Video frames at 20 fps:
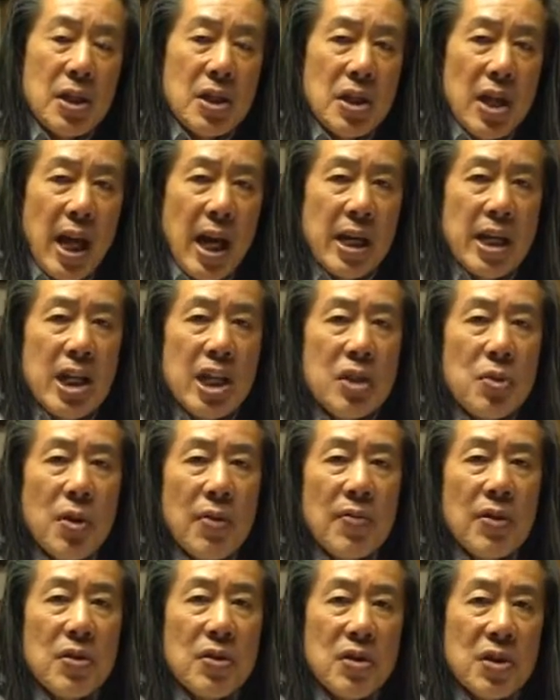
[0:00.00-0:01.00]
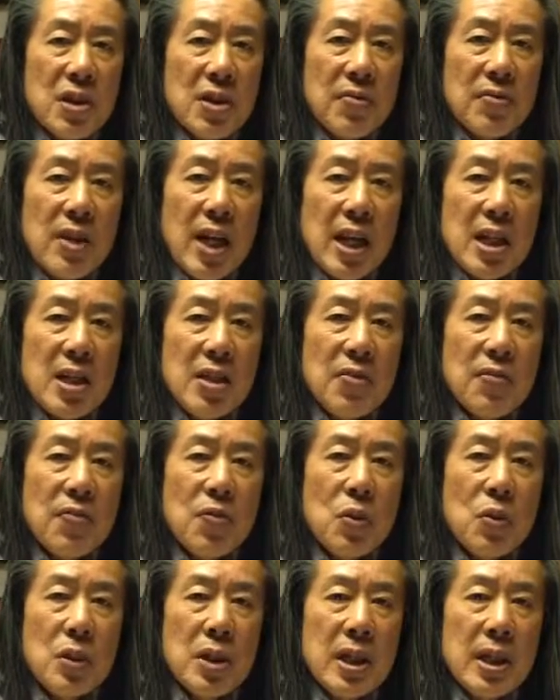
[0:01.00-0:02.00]
and the Chinese Revolution of nineteen
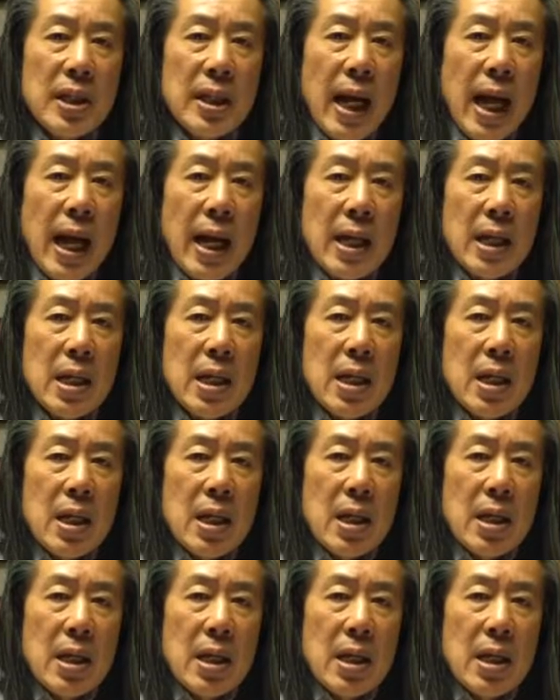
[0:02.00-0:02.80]
forty-nine,